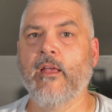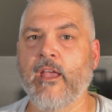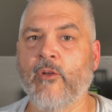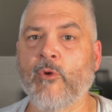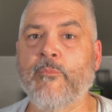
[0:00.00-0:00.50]

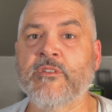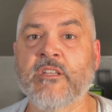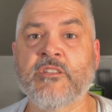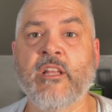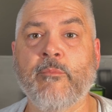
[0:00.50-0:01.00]
And
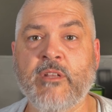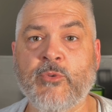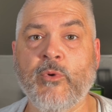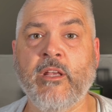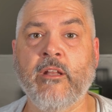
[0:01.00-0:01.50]
repositioning
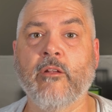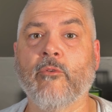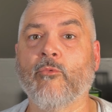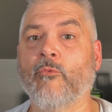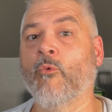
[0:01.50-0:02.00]
between
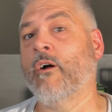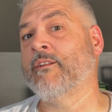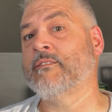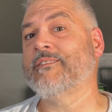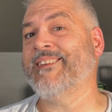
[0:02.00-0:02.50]

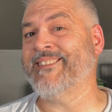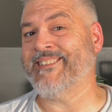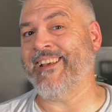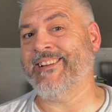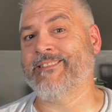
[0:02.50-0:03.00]
runs is
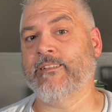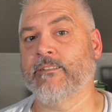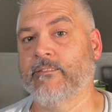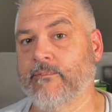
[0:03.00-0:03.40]
instant.